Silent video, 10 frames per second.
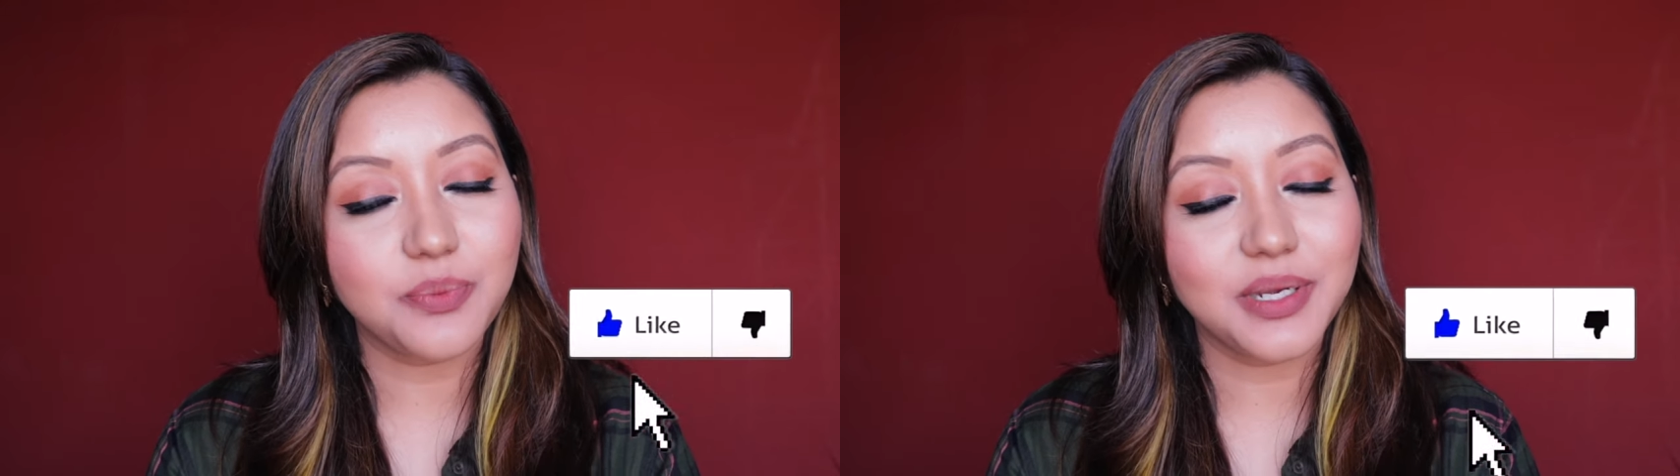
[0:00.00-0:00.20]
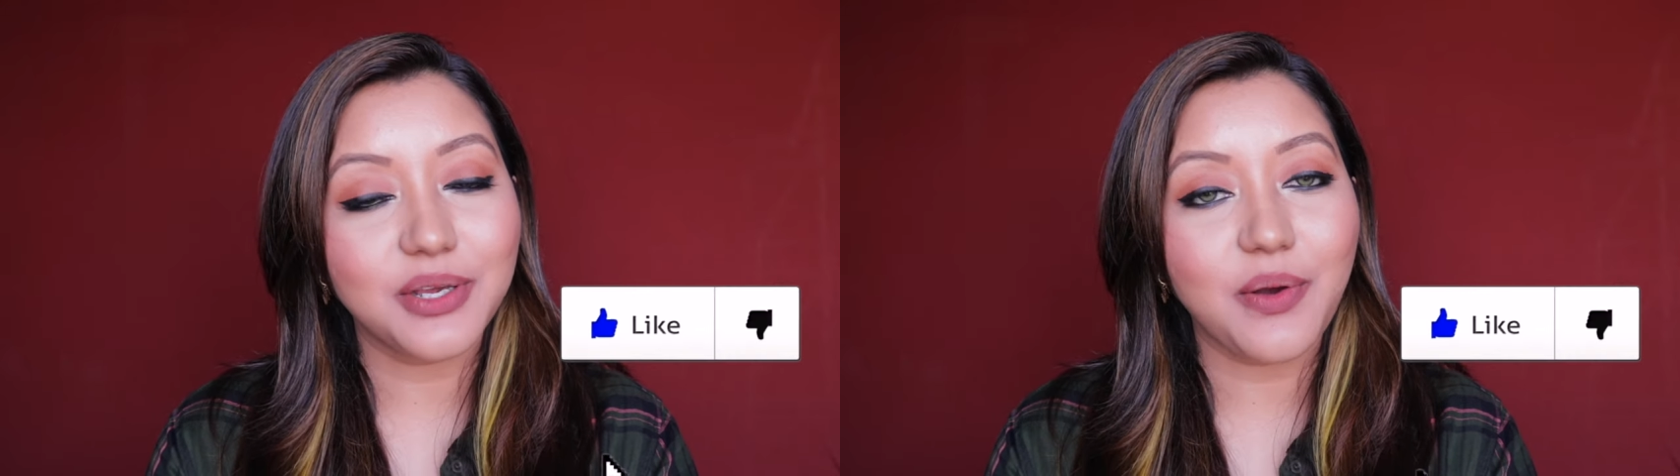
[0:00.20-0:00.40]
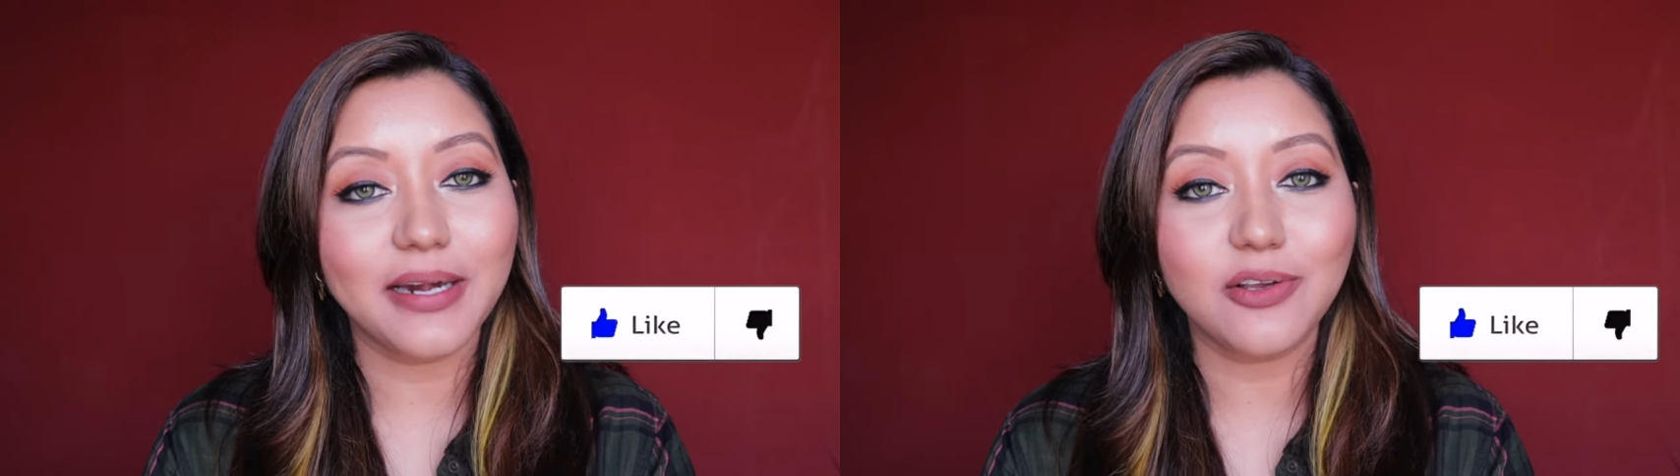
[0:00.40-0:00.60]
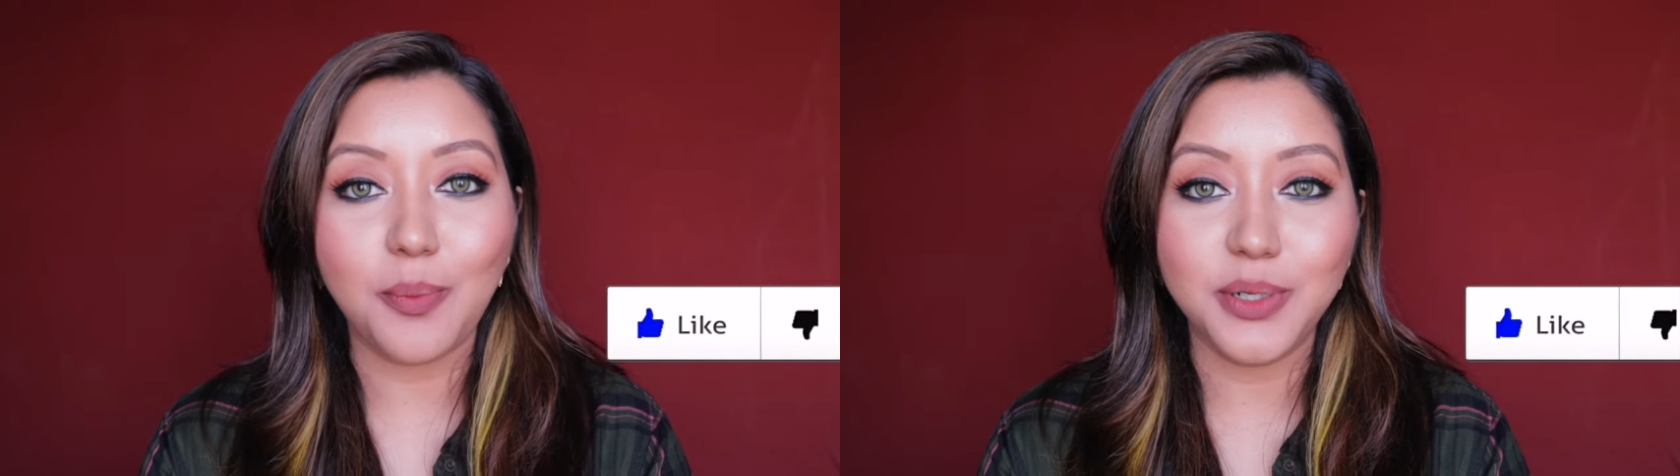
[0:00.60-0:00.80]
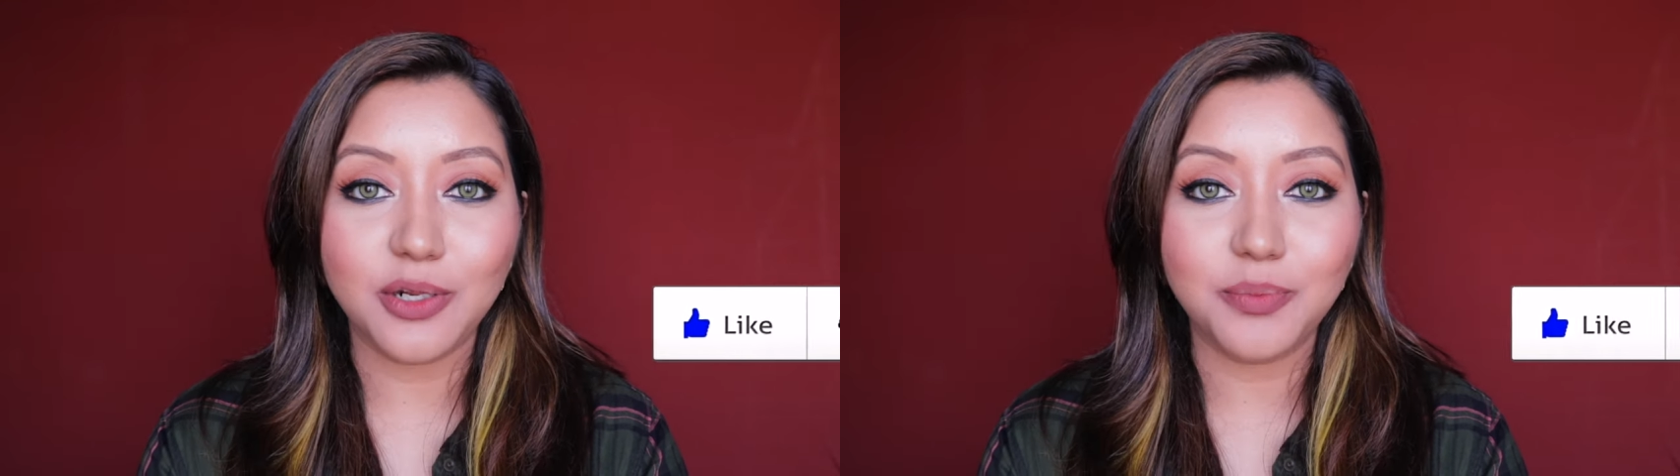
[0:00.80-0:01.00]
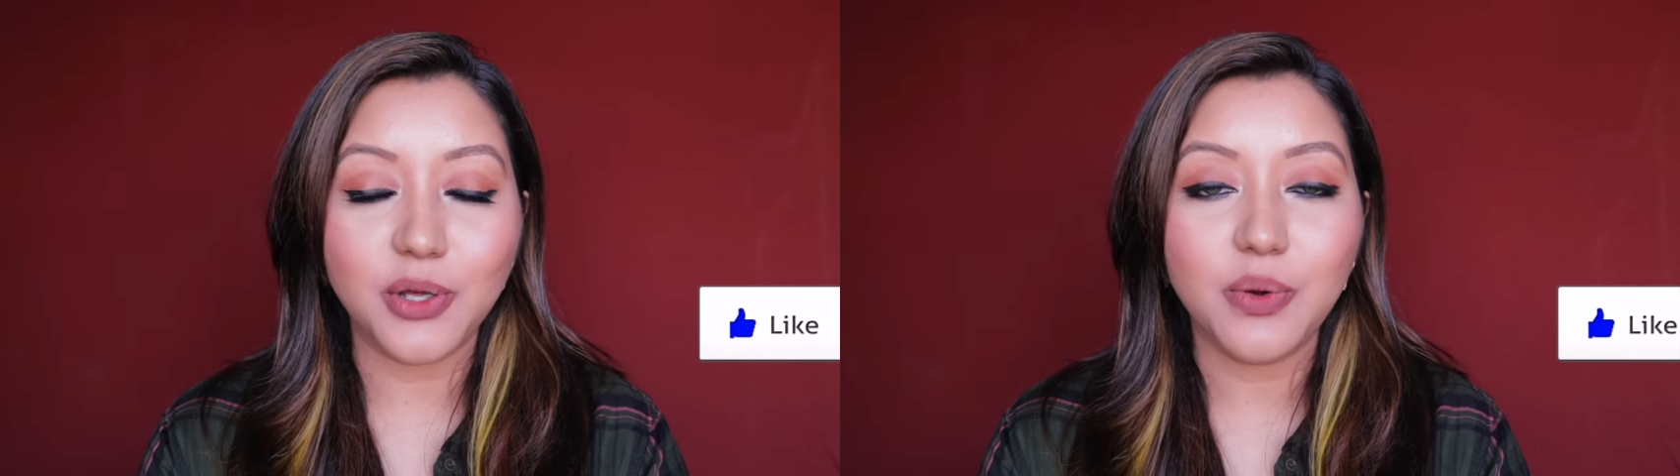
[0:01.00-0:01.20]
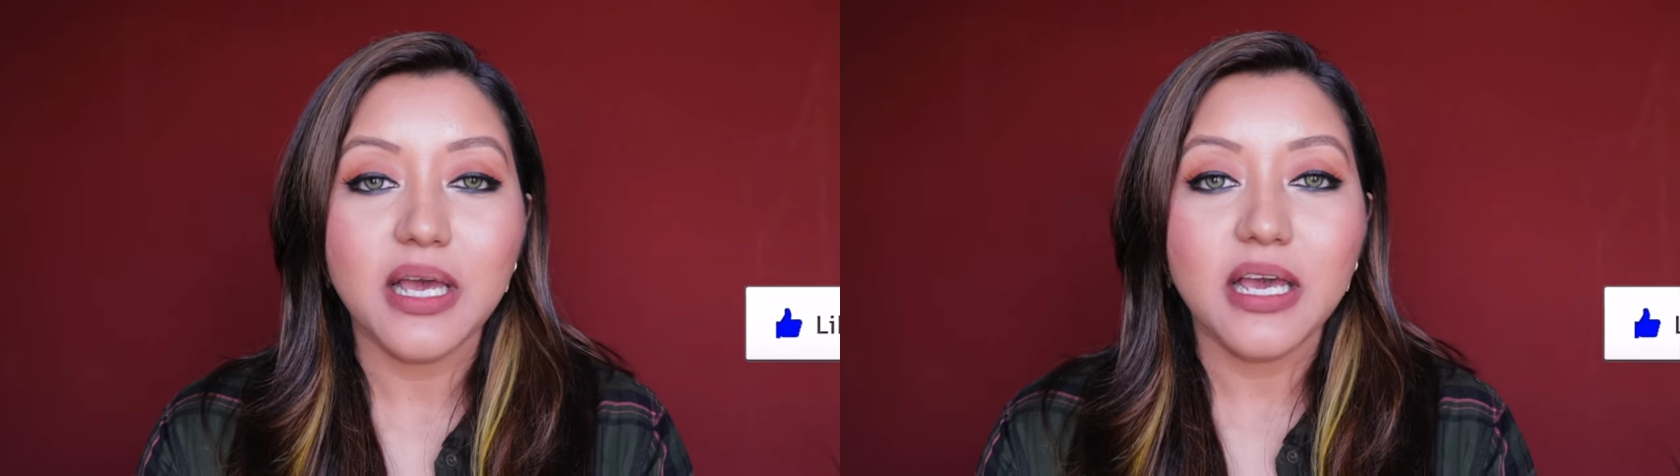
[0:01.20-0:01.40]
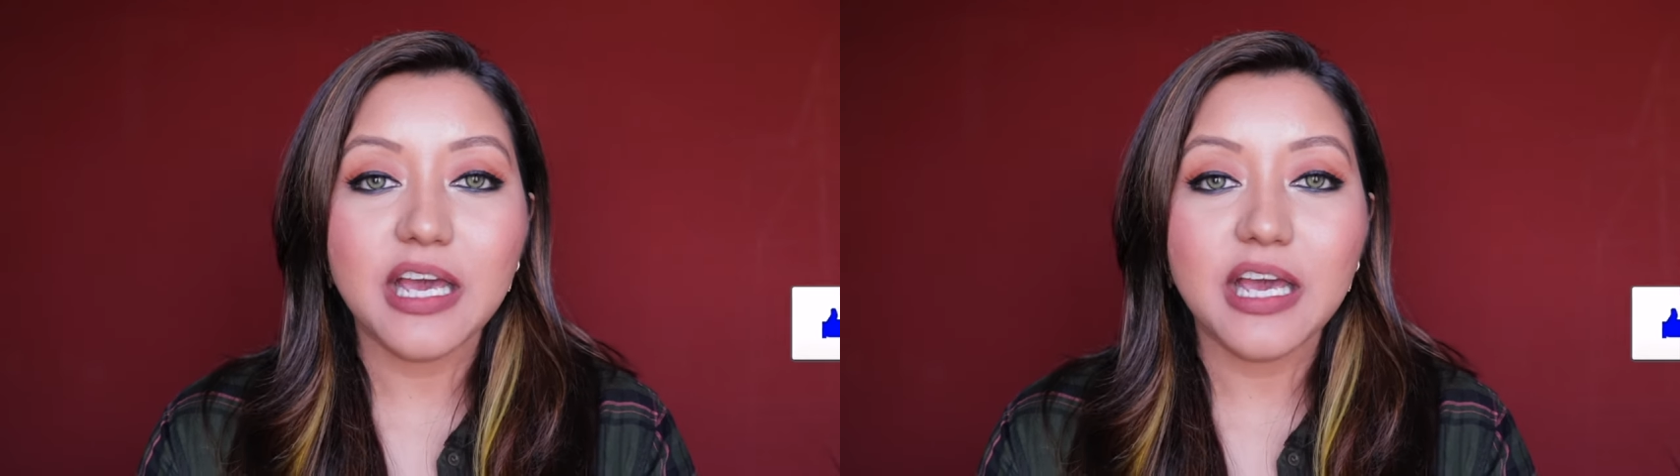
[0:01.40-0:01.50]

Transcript: the video and comment down below.